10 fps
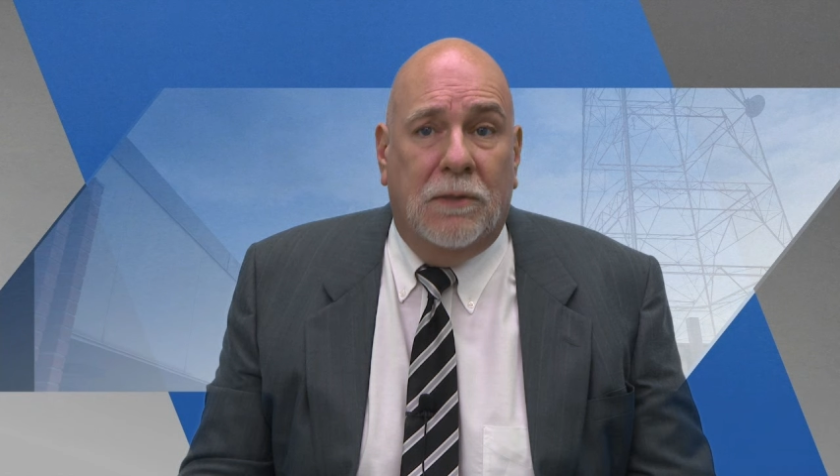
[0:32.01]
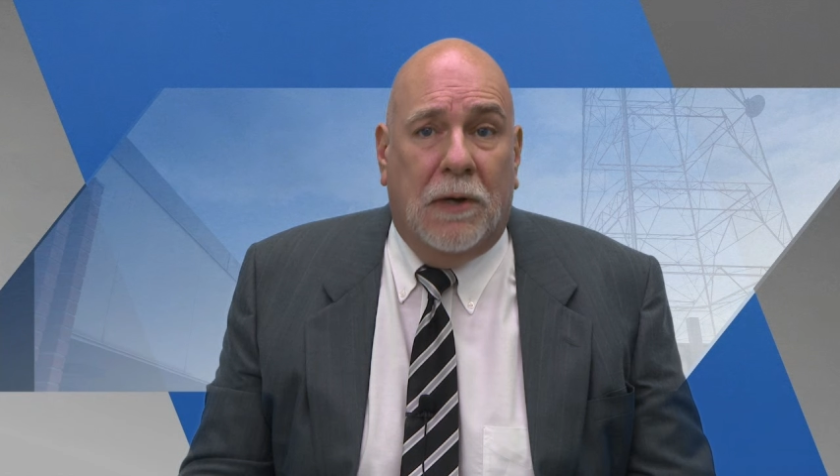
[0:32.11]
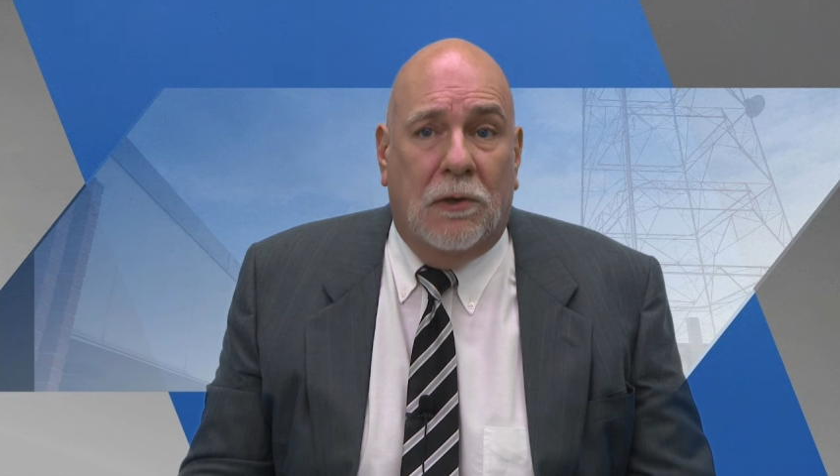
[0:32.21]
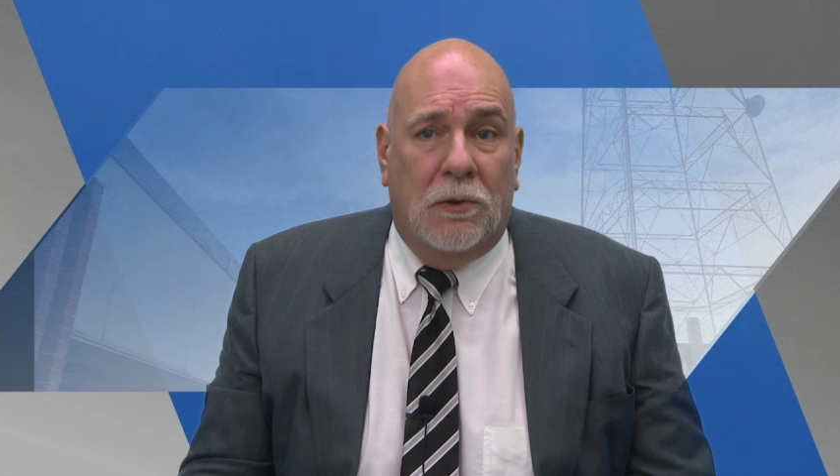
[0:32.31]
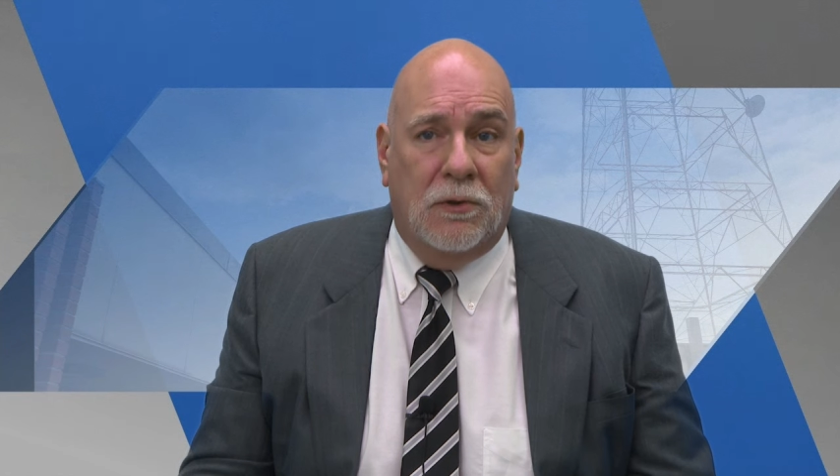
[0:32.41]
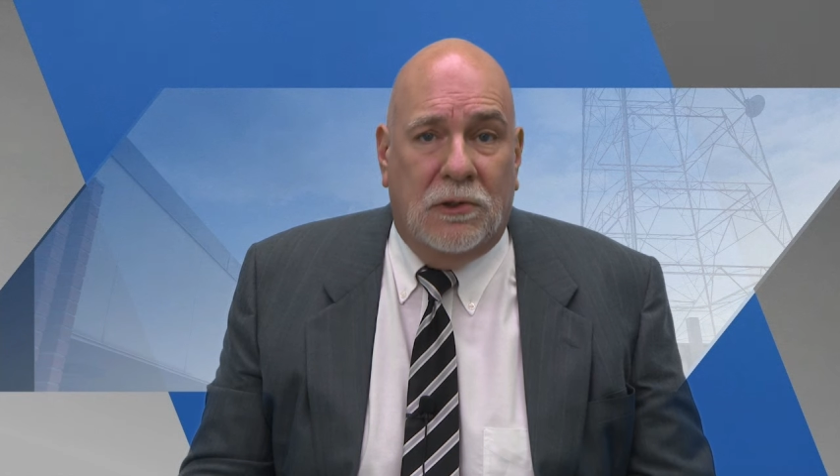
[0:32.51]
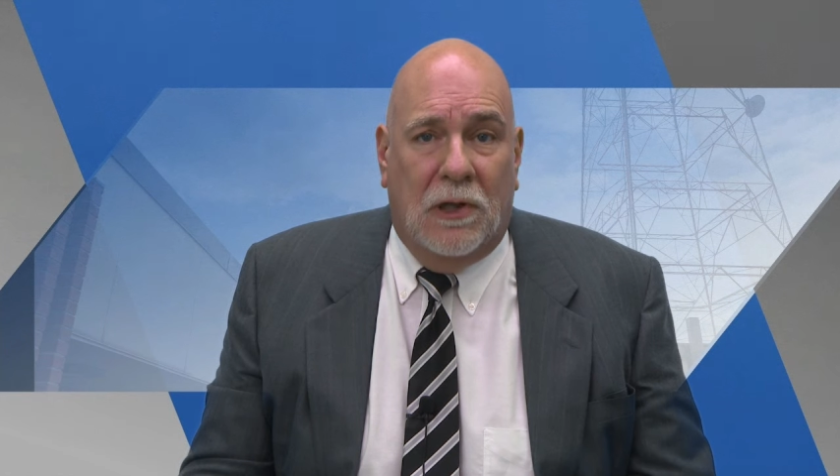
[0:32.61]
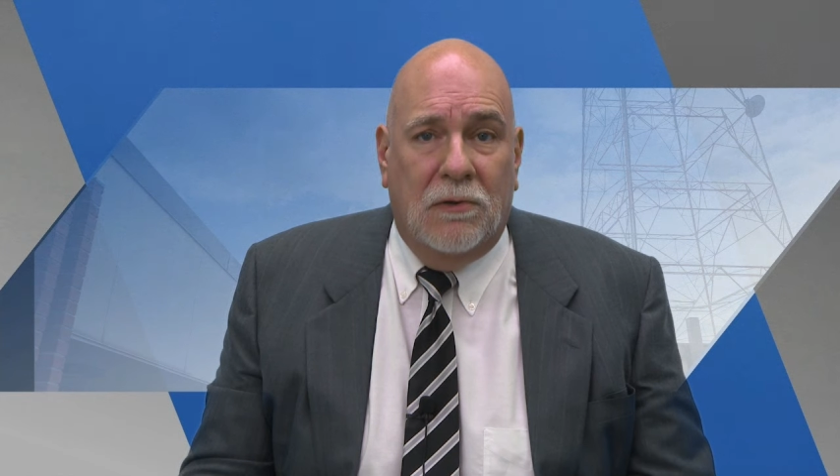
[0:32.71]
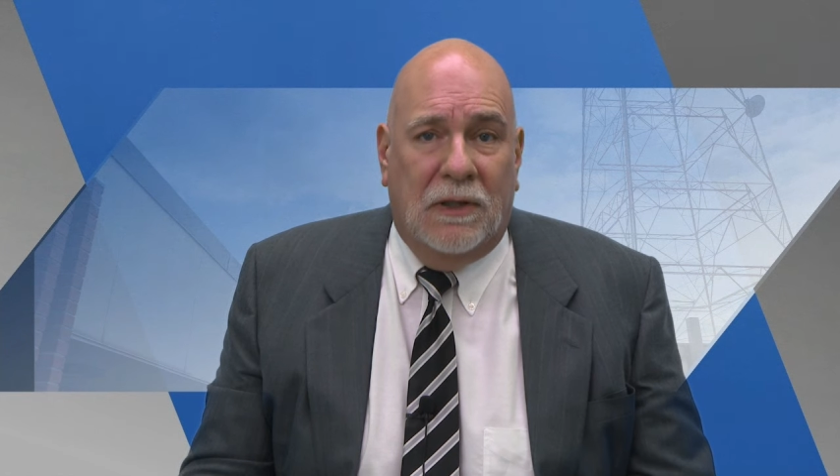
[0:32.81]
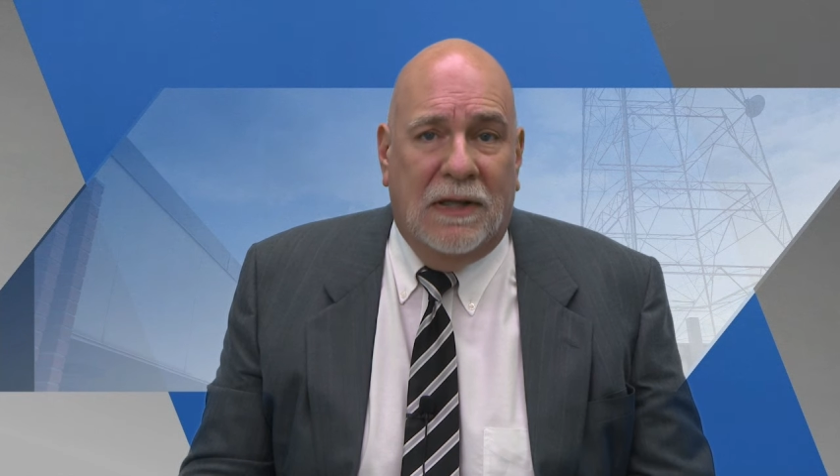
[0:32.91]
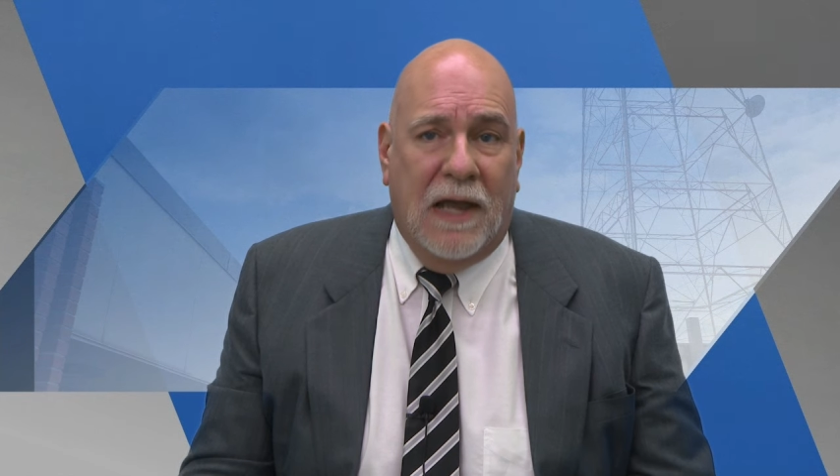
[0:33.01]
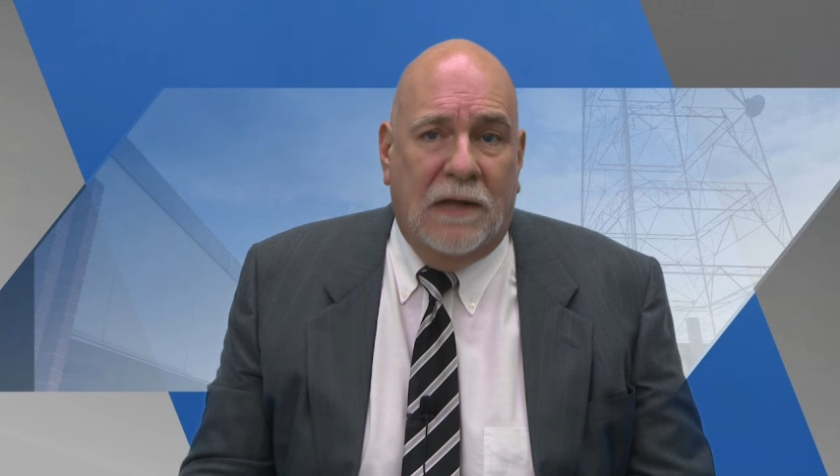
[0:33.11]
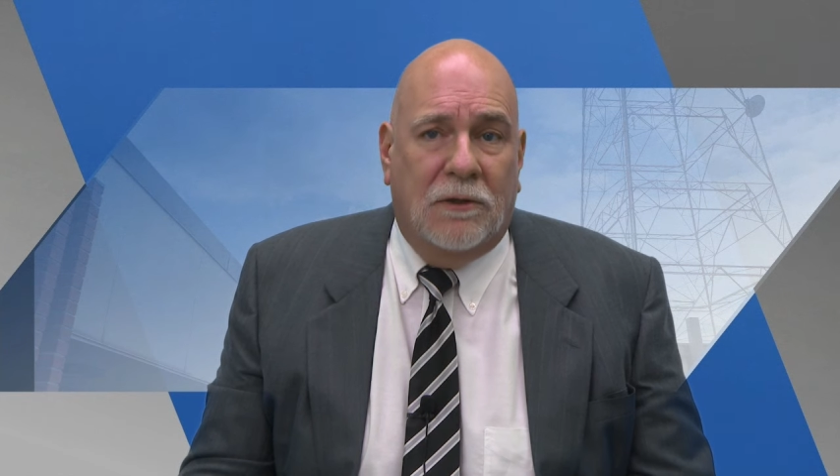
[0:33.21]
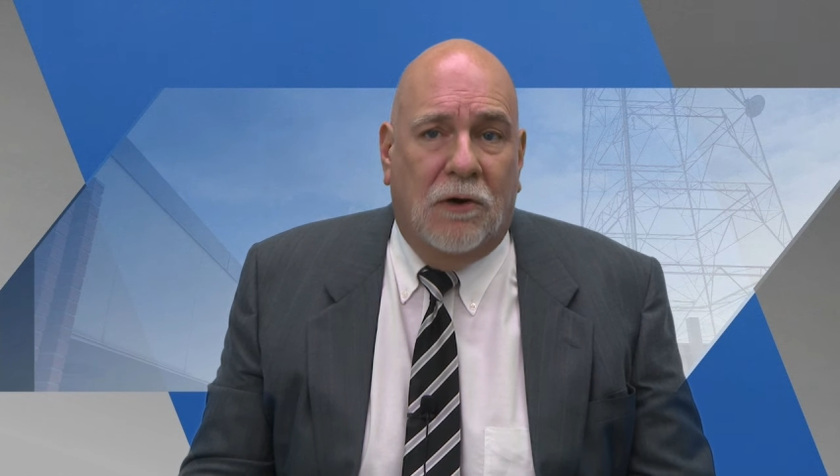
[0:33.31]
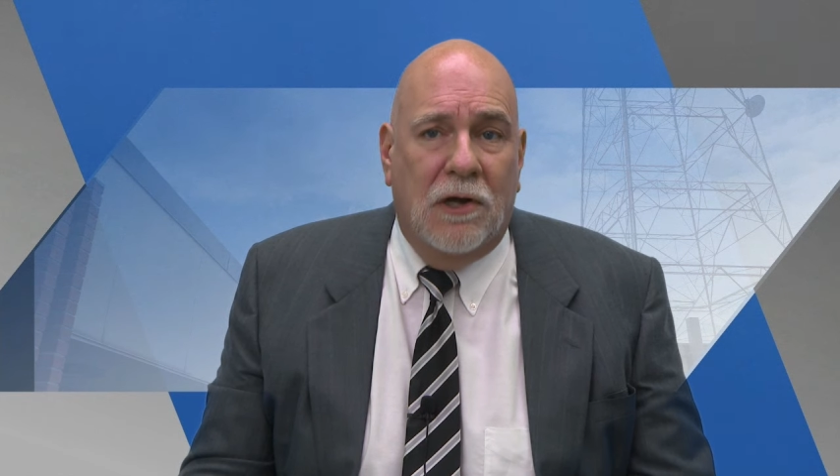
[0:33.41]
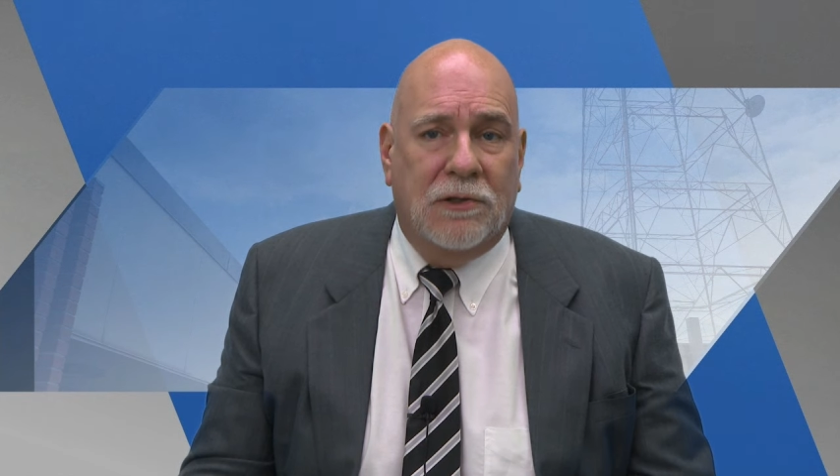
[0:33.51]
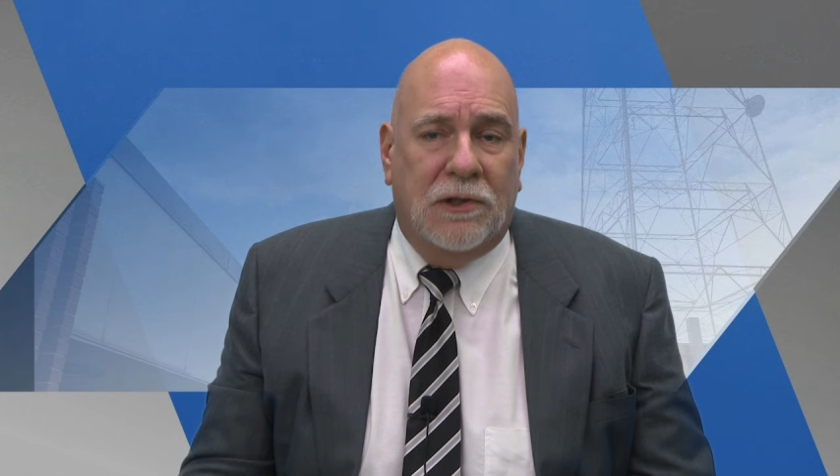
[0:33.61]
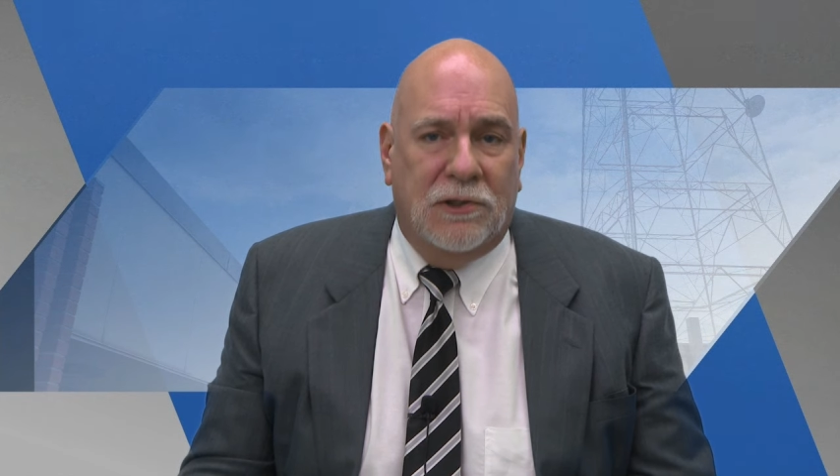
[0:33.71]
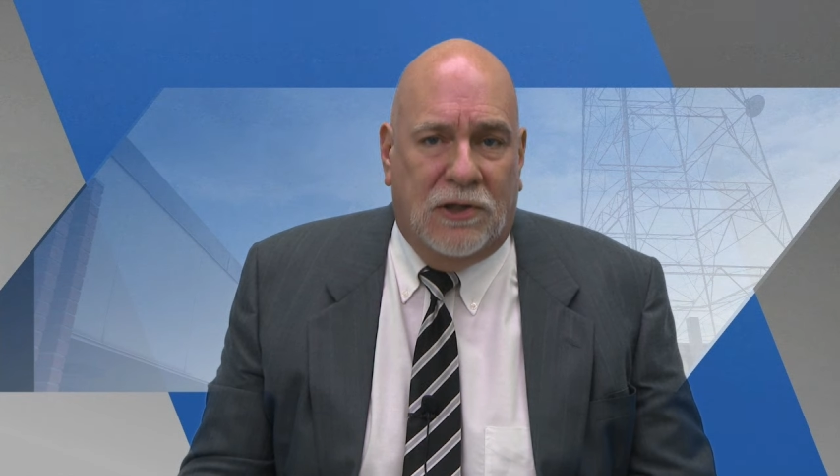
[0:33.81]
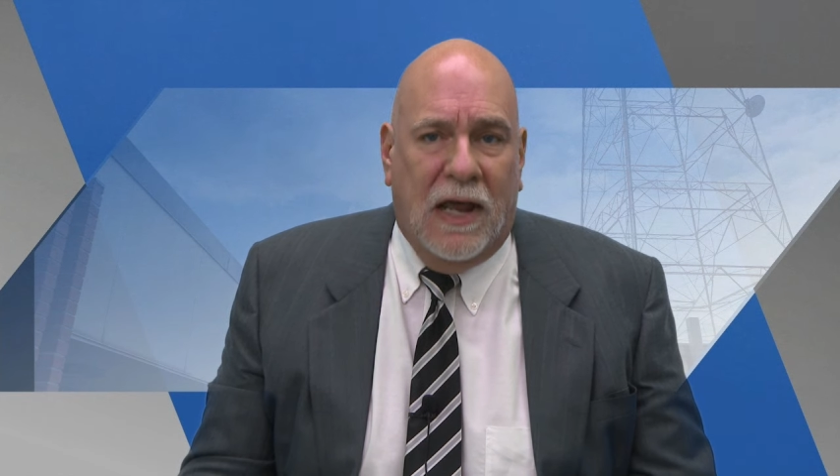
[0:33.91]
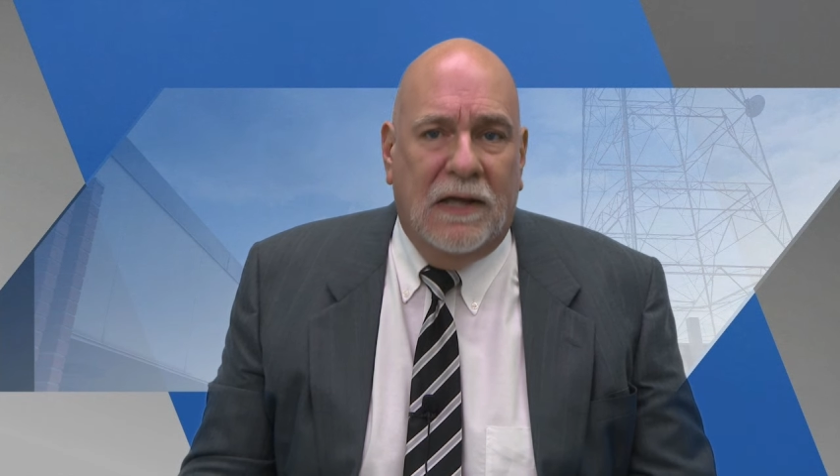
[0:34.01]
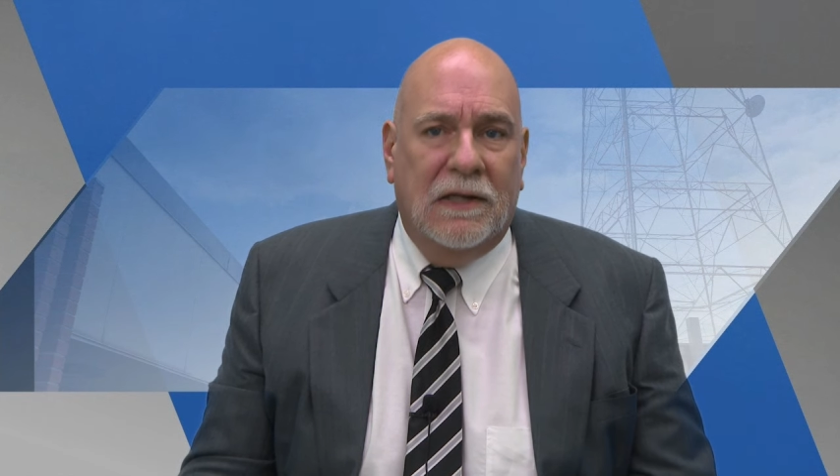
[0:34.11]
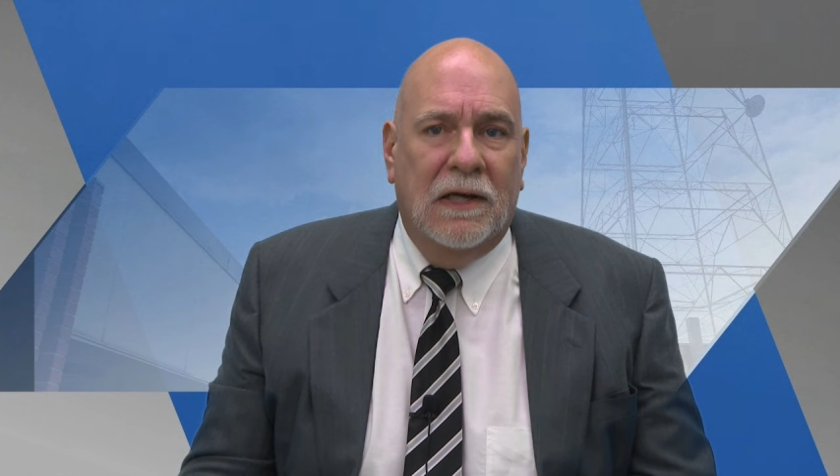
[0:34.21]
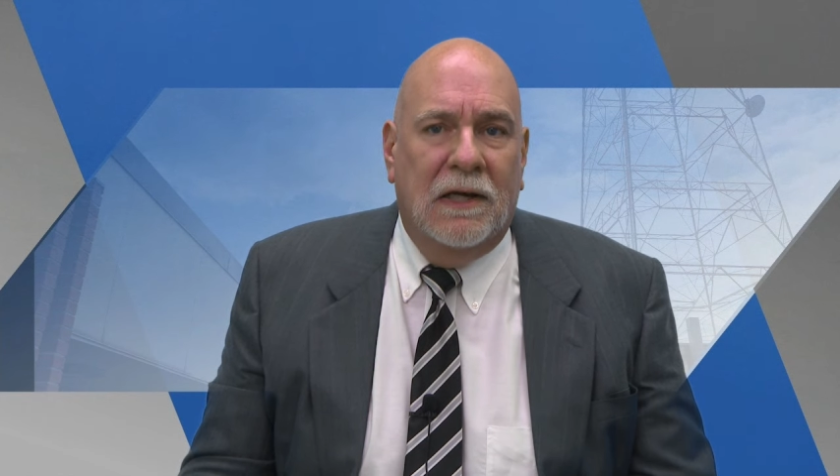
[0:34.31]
the polls locally and across the state.